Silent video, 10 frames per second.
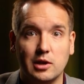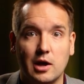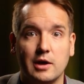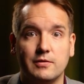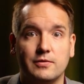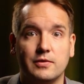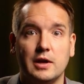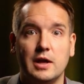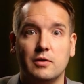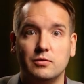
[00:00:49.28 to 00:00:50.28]
life
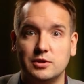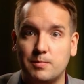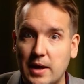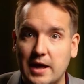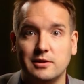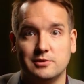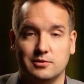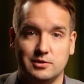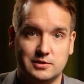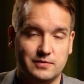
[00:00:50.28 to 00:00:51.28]
depends
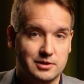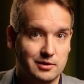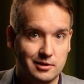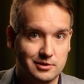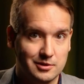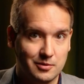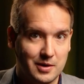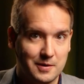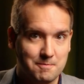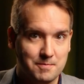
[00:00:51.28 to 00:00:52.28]
on these facilities in a
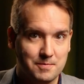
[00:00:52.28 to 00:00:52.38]
way.